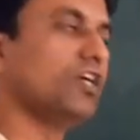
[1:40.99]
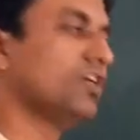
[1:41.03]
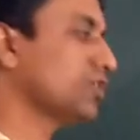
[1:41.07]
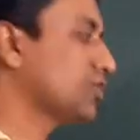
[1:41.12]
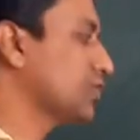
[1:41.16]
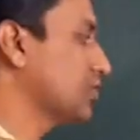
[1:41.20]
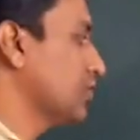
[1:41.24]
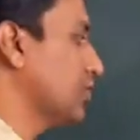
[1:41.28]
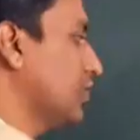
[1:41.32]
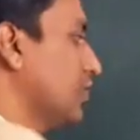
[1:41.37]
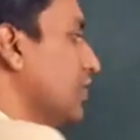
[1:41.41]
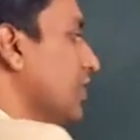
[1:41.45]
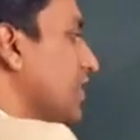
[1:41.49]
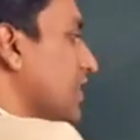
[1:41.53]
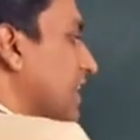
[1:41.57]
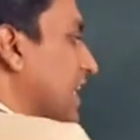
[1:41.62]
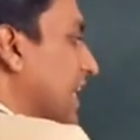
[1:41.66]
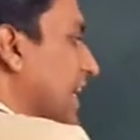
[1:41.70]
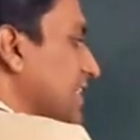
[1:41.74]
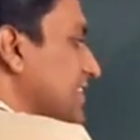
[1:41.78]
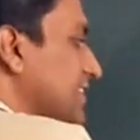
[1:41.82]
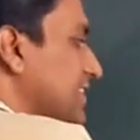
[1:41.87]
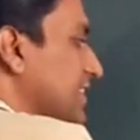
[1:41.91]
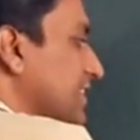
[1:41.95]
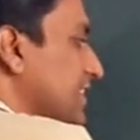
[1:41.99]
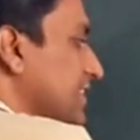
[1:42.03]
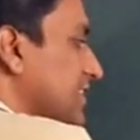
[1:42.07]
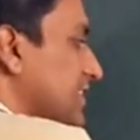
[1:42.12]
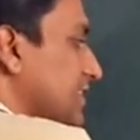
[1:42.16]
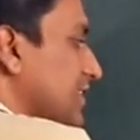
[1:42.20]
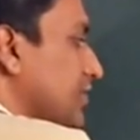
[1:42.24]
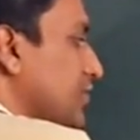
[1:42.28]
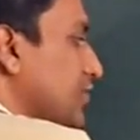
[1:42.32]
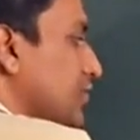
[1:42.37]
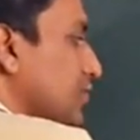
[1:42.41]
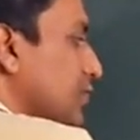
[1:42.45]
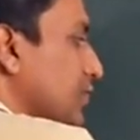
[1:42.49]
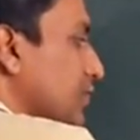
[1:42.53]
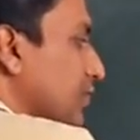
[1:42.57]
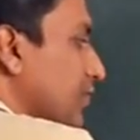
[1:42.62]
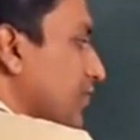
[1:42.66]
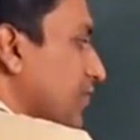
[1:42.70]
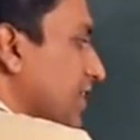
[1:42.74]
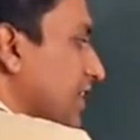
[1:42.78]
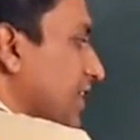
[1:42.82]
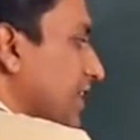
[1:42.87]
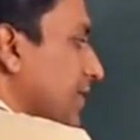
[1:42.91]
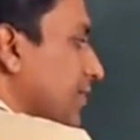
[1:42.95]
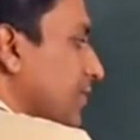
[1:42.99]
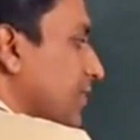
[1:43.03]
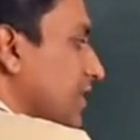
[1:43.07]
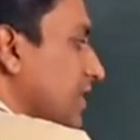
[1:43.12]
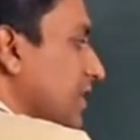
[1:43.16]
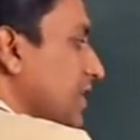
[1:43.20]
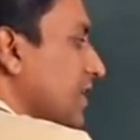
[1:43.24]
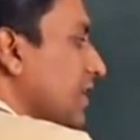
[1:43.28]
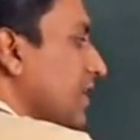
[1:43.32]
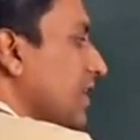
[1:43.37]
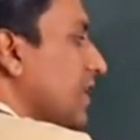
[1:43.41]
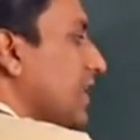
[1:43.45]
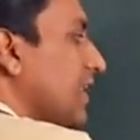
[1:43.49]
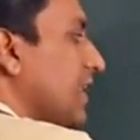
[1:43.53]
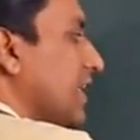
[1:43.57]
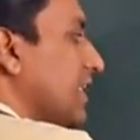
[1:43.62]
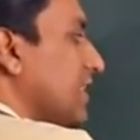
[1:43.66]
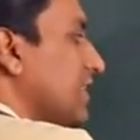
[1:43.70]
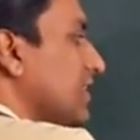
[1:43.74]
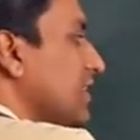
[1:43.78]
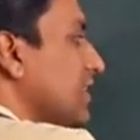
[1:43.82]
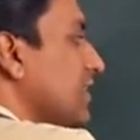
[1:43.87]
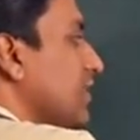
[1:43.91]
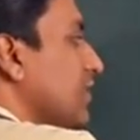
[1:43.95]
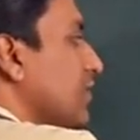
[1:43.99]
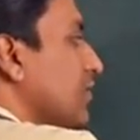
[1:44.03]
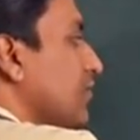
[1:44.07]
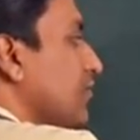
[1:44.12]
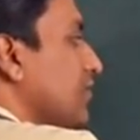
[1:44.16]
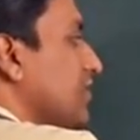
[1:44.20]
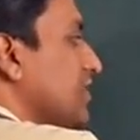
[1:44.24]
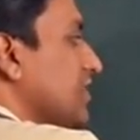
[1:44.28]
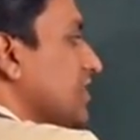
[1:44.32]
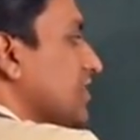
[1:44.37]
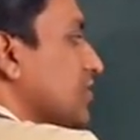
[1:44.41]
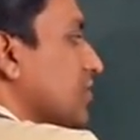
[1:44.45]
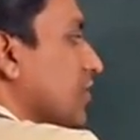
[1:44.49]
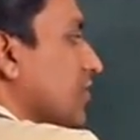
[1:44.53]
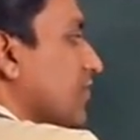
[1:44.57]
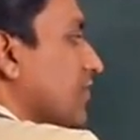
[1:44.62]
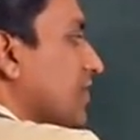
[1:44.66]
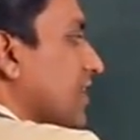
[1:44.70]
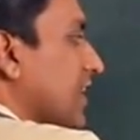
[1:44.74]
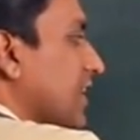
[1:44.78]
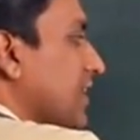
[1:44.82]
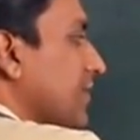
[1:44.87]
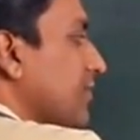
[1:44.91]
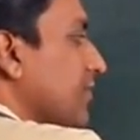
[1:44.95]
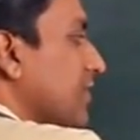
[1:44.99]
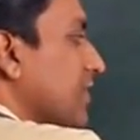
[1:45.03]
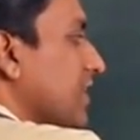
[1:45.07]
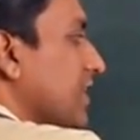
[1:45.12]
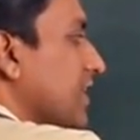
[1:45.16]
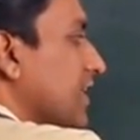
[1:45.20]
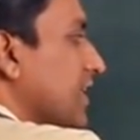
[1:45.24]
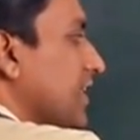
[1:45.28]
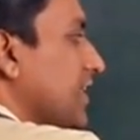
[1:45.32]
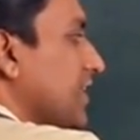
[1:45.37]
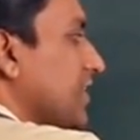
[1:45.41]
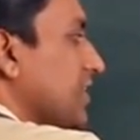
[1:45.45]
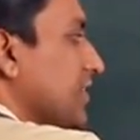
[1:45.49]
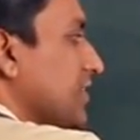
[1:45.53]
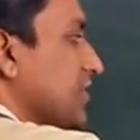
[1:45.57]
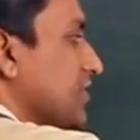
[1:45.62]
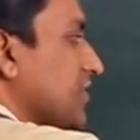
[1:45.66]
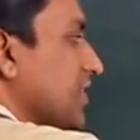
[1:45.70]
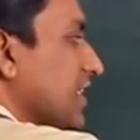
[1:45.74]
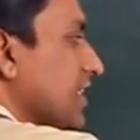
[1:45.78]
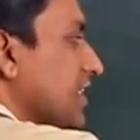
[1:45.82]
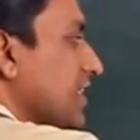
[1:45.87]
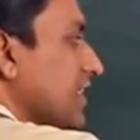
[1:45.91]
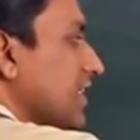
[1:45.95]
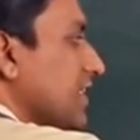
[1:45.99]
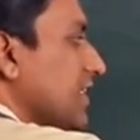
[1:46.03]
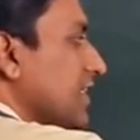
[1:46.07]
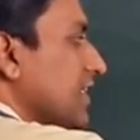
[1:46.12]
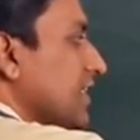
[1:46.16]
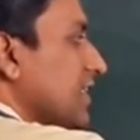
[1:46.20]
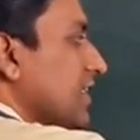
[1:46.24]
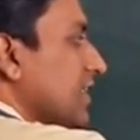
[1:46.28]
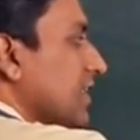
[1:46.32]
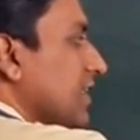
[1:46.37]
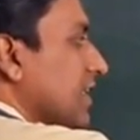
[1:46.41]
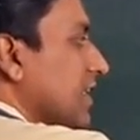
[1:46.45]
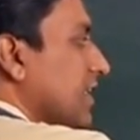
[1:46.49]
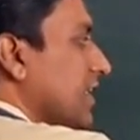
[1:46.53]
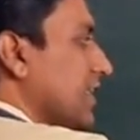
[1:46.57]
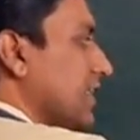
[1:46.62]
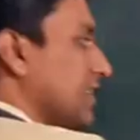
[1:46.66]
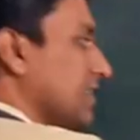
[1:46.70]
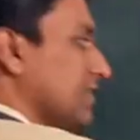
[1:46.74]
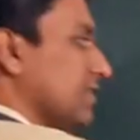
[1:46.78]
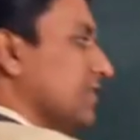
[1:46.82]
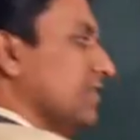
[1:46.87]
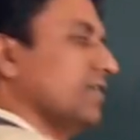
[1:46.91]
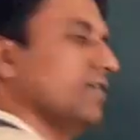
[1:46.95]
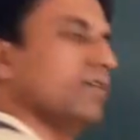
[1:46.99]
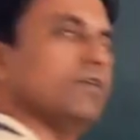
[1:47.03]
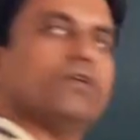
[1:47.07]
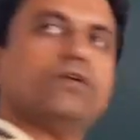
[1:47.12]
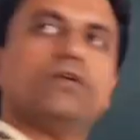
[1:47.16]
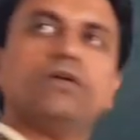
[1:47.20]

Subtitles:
So catch this into variable length which is of type integer length.